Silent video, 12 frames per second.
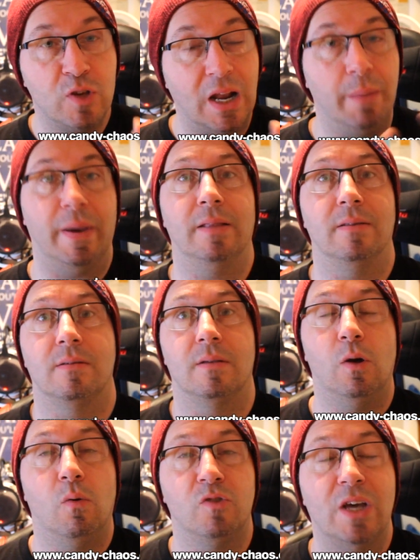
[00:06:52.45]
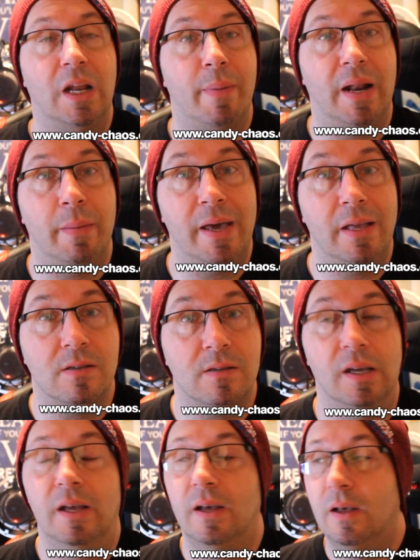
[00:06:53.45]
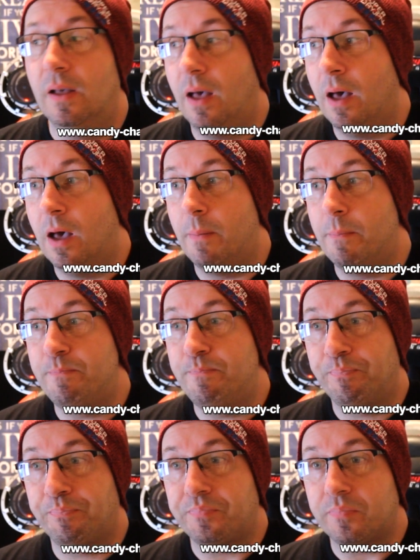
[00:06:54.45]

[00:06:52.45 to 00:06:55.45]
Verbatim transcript: jelly beans, little jelly belly beans. Um,